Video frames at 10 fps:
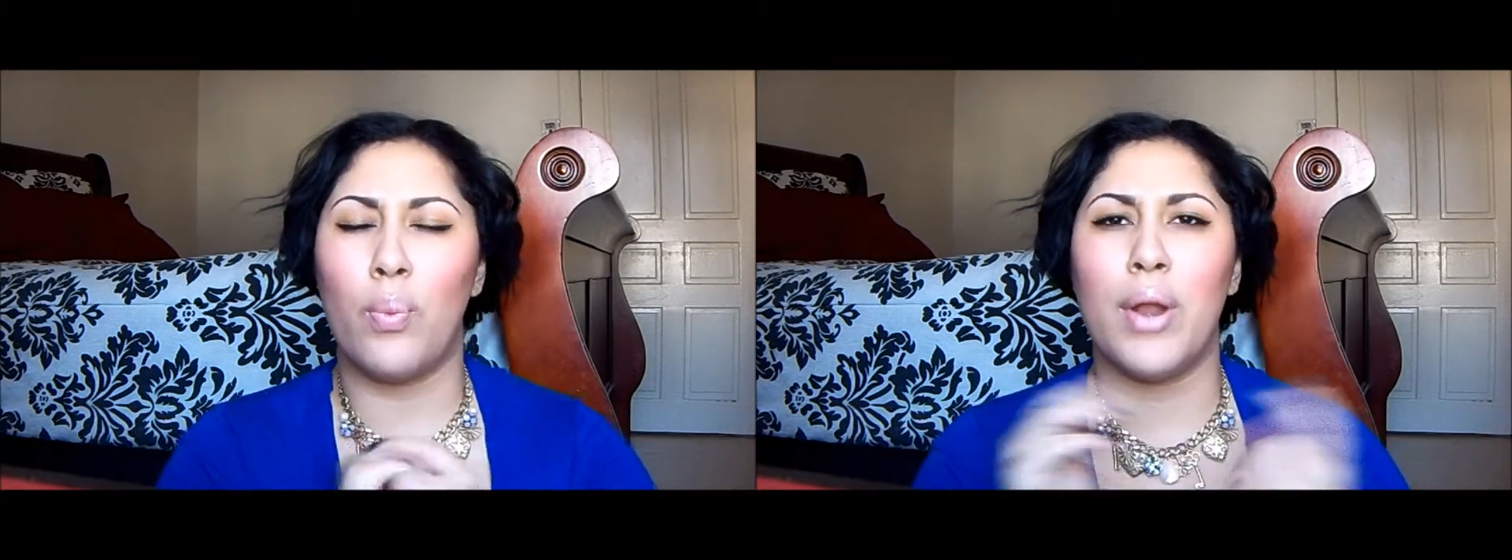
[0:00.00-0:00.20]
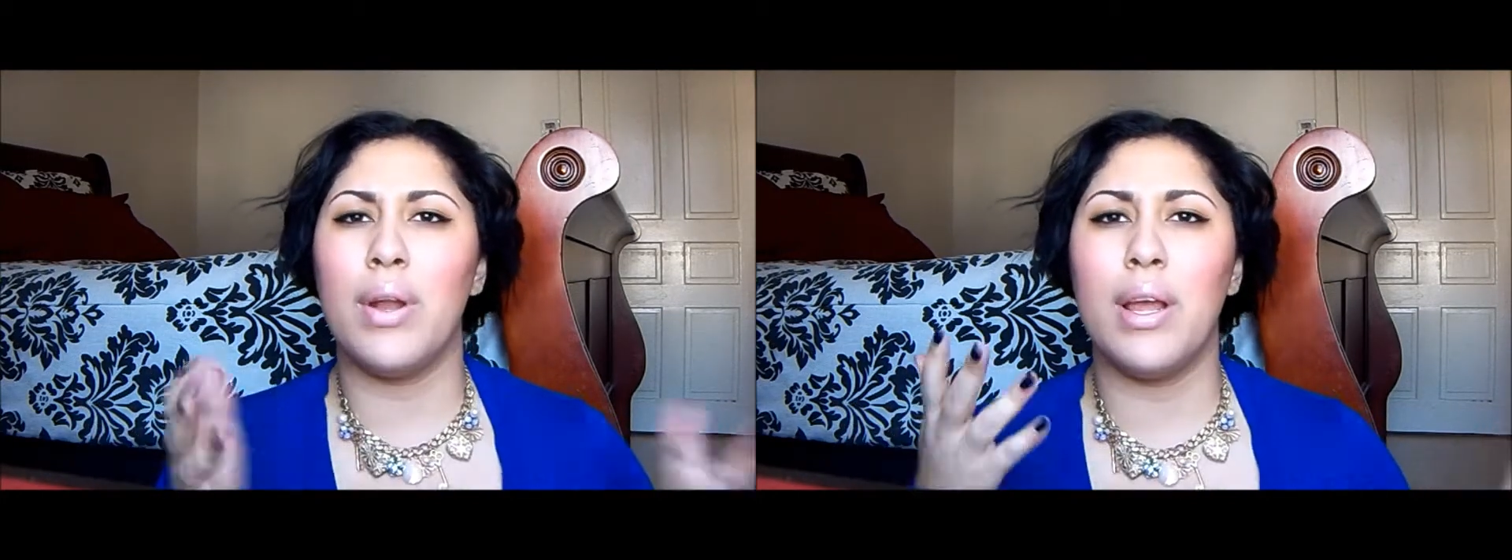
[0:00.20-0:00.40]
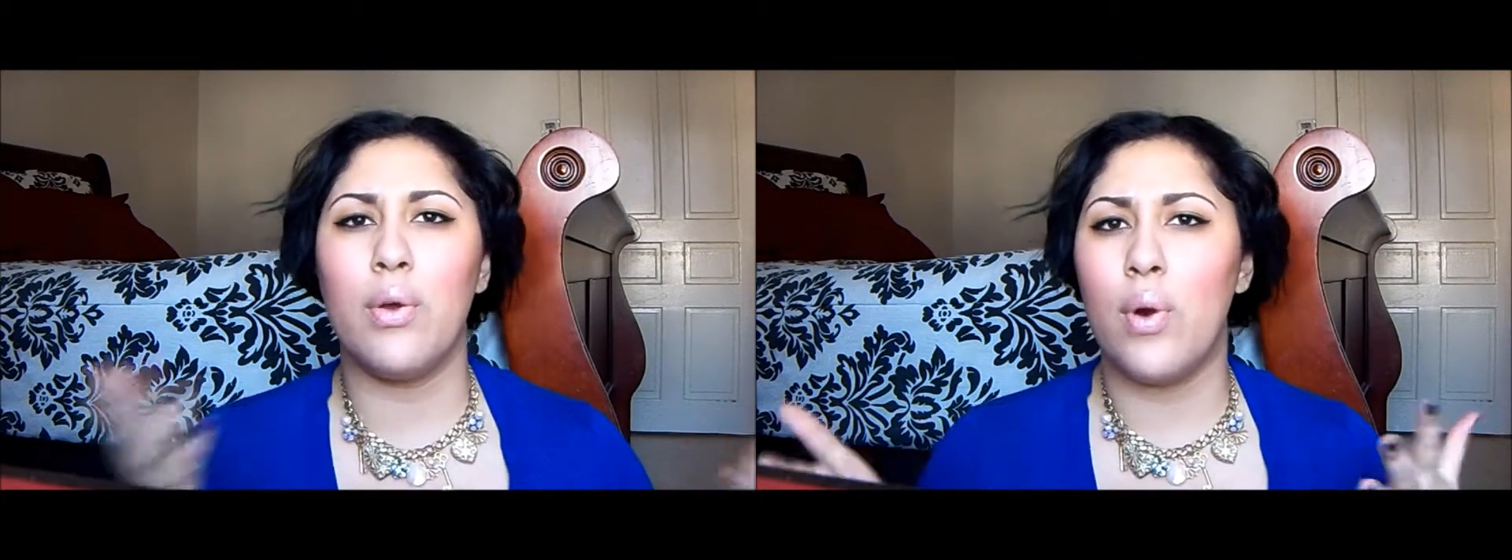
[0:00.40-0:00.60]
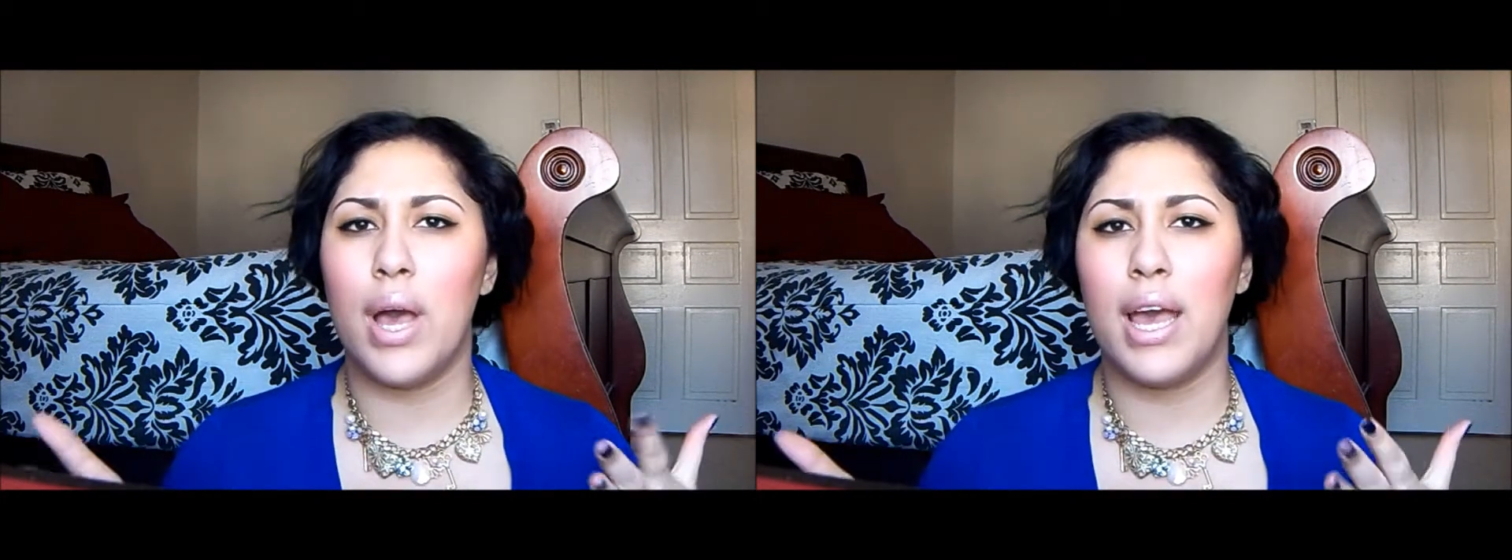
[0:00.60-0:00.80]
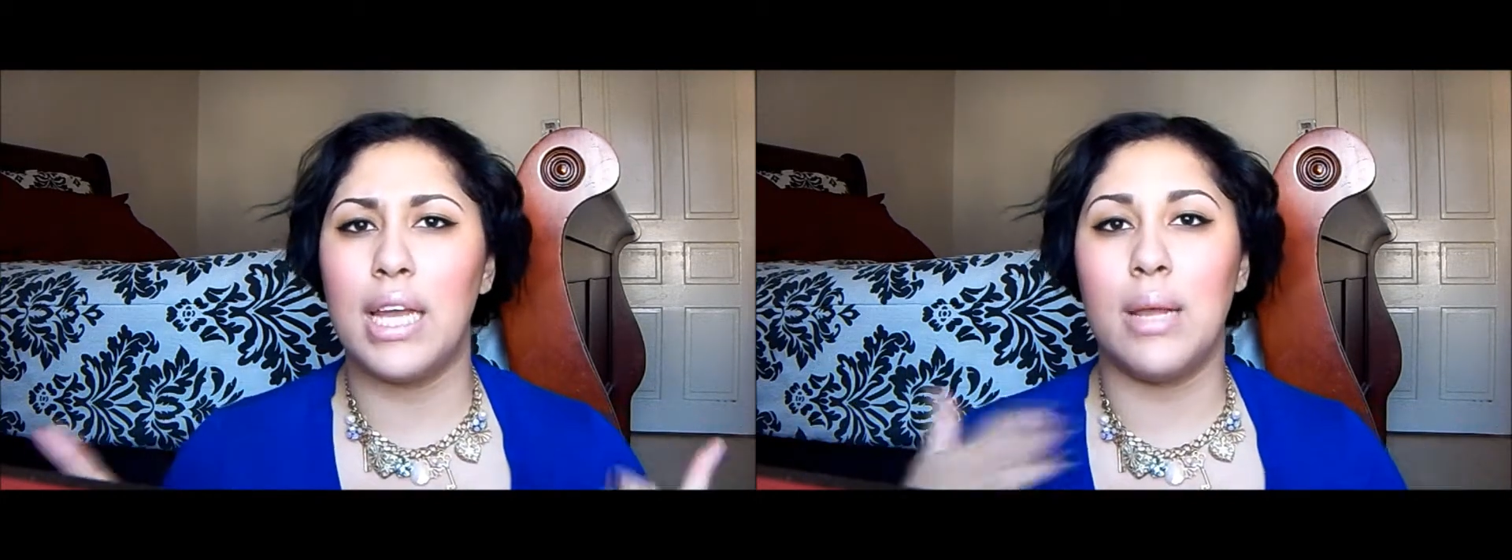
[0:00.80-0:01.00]
why don't I go
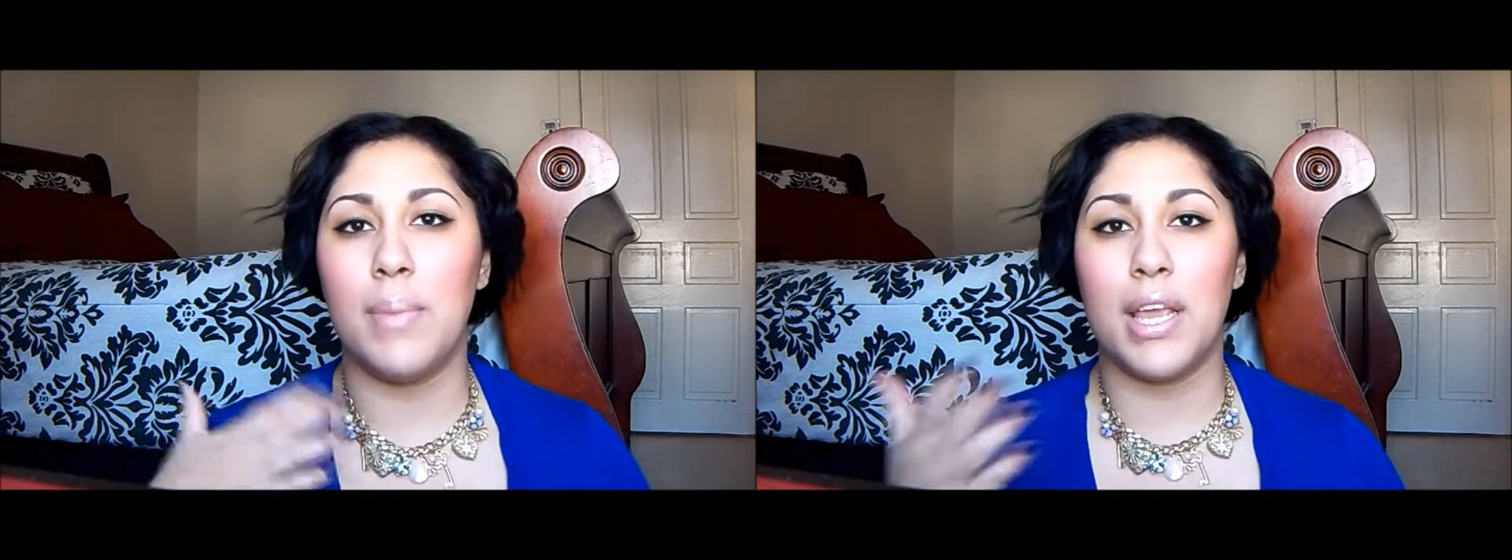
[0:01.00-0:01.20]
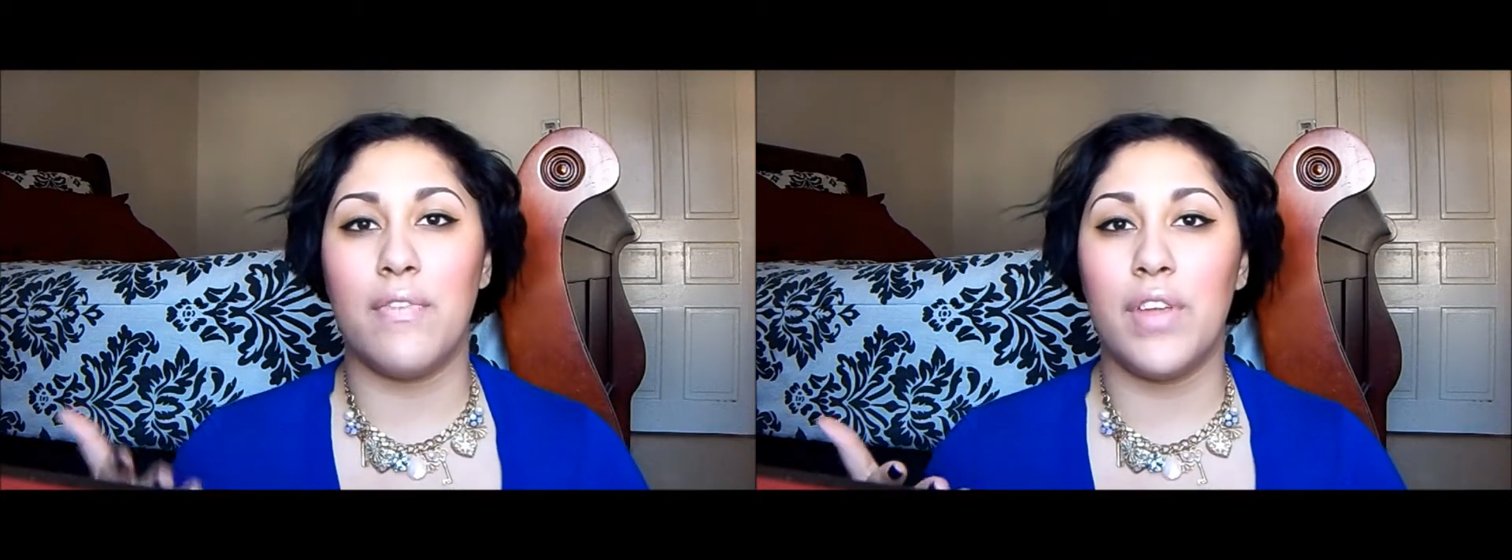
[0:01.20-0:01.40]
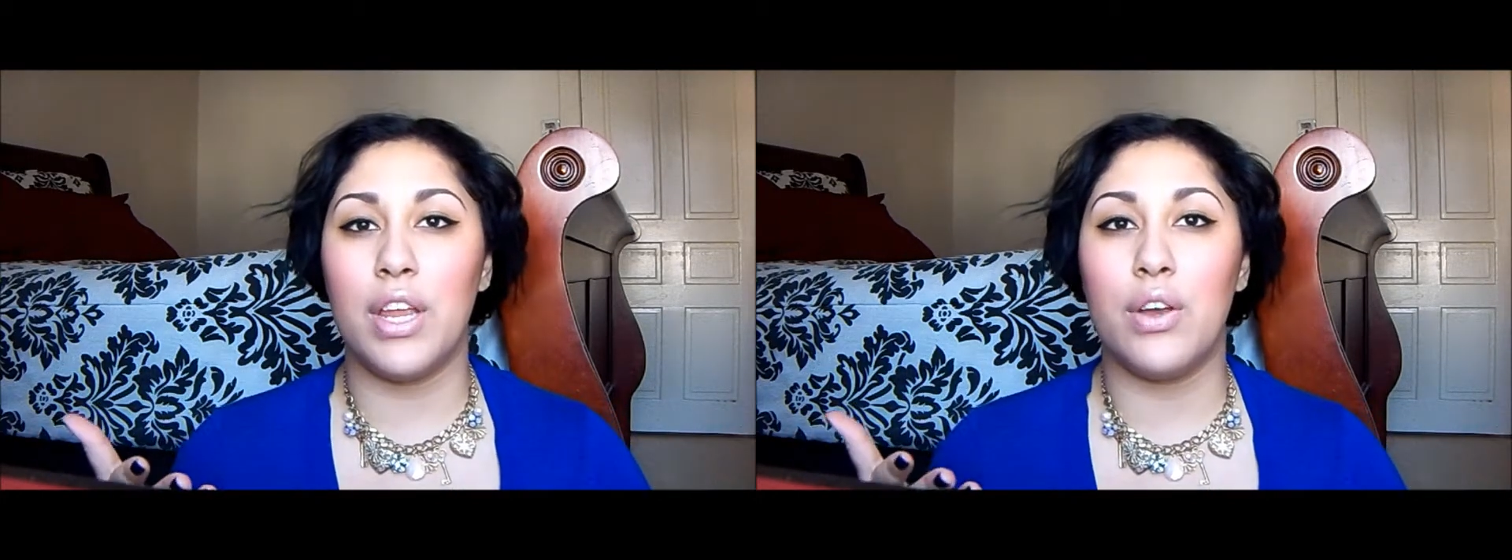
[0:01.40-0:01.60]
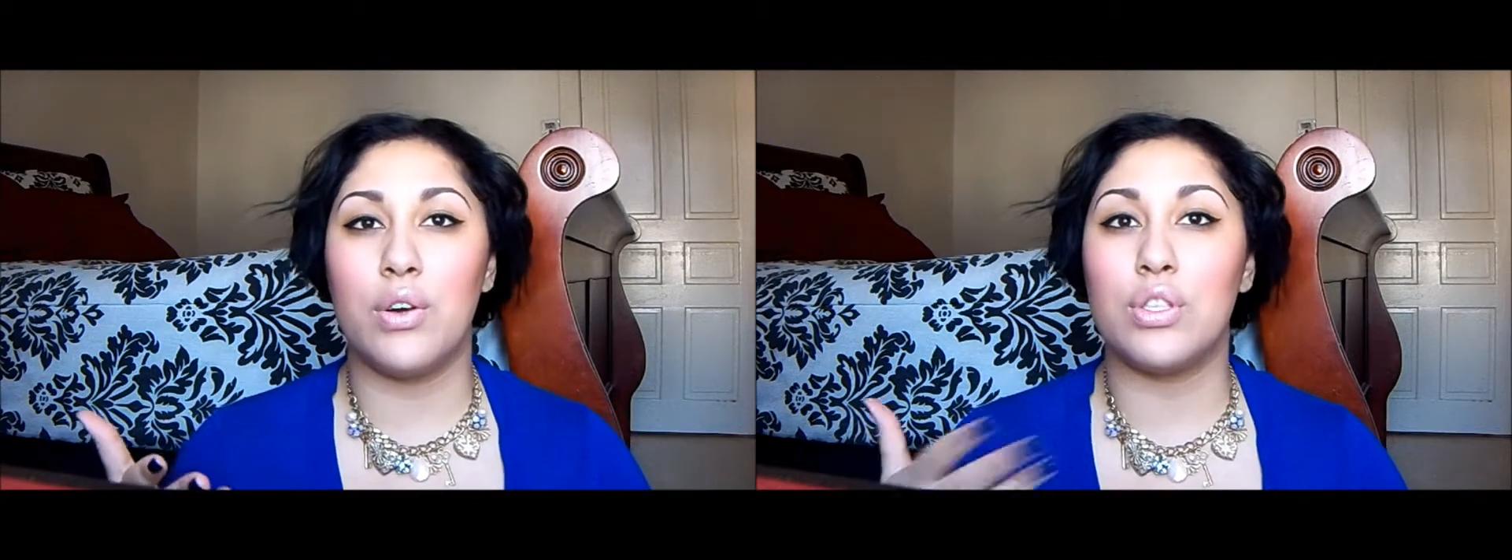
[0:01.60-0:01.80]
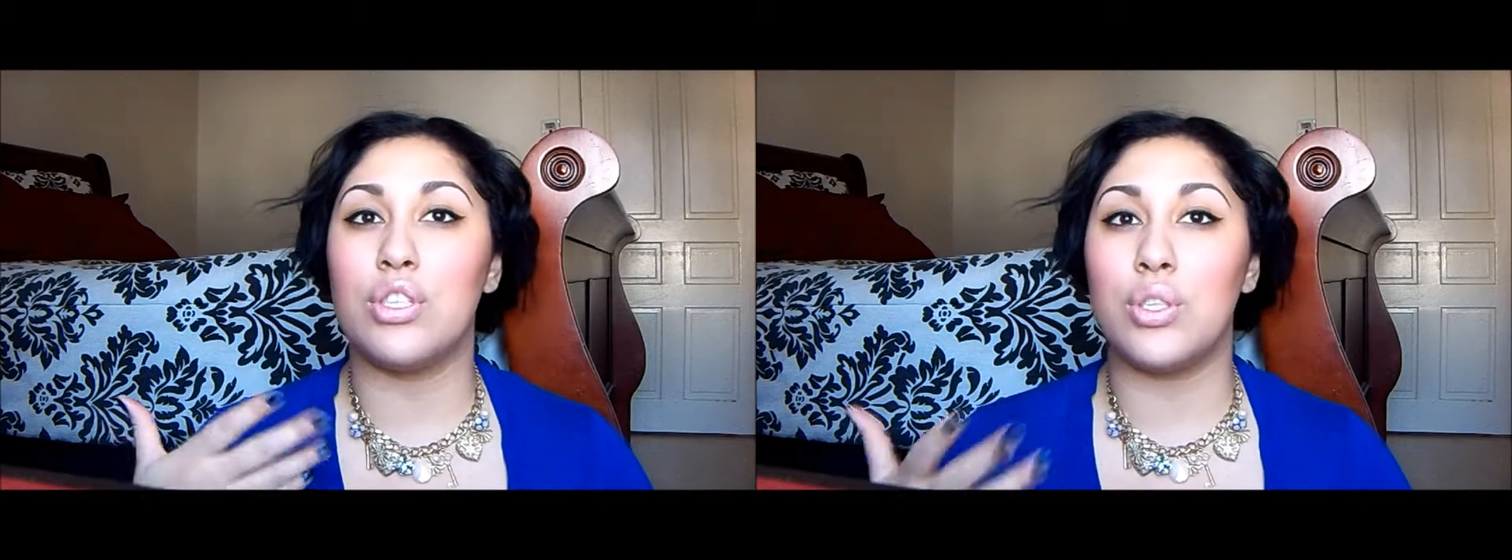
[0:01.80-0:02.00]
ahead and make a video to